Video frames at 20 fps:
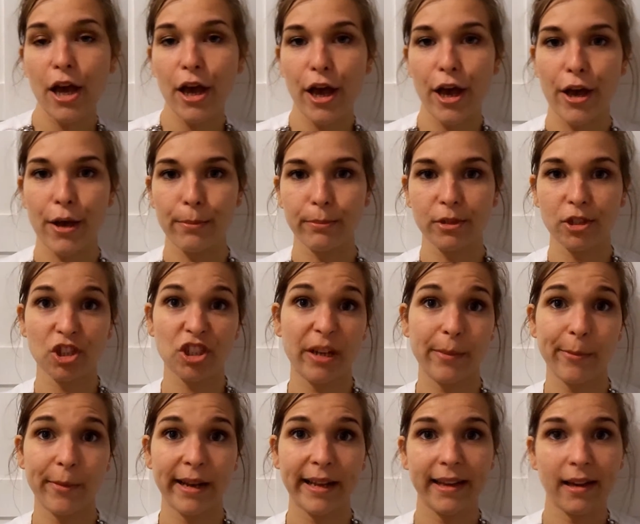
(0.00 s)
So
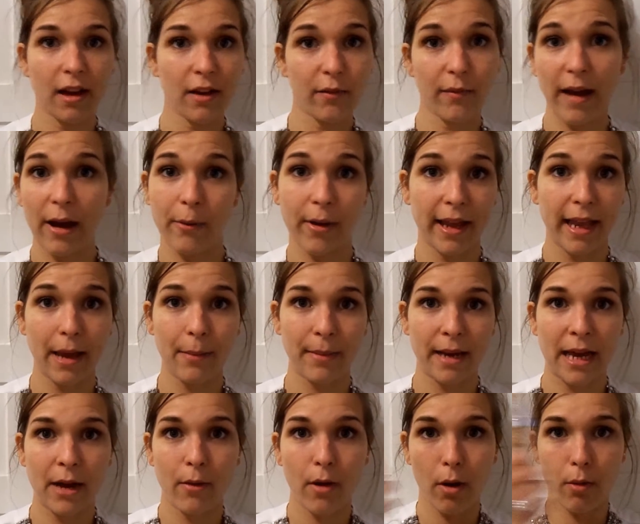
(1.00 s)
generally kind of how I am
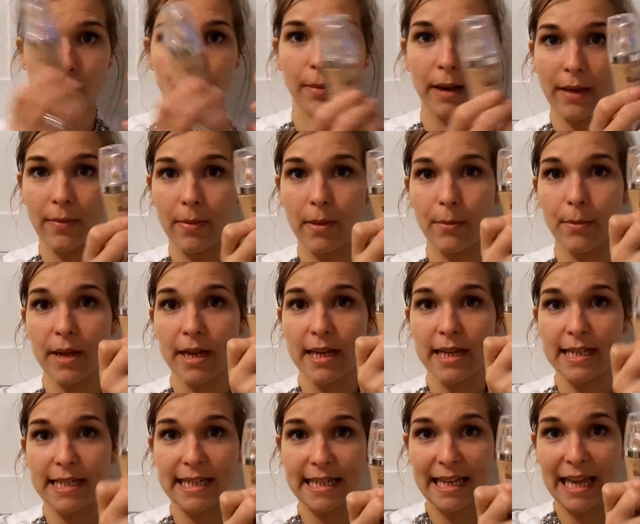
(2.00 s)
now, I would blend them
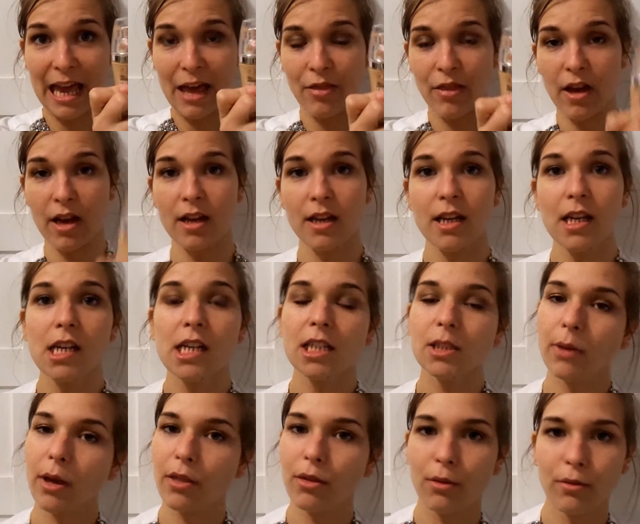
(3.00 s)
together.
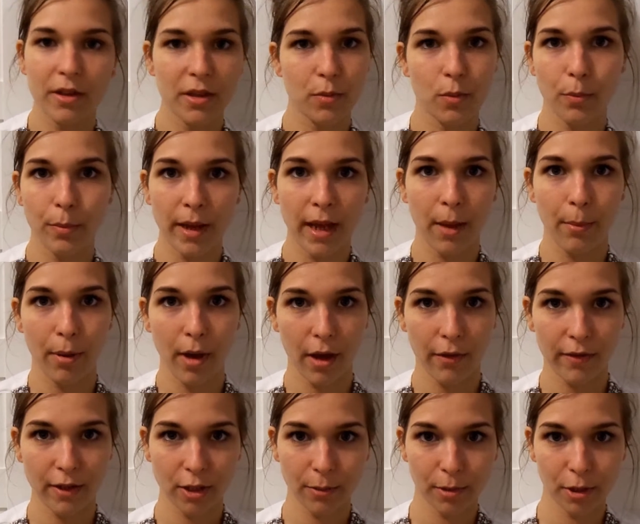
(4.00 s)
So I thought this would be a
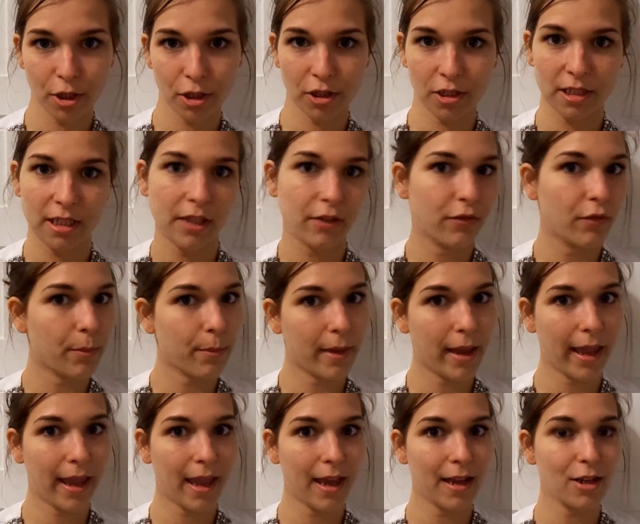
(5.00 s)
perfect opportunity for
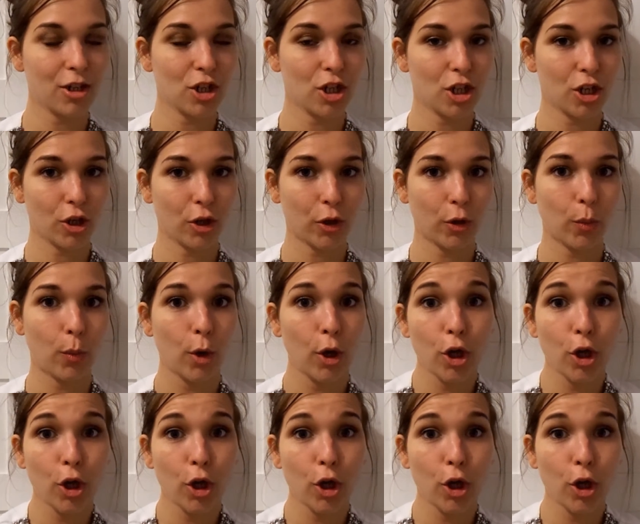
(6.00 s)
me to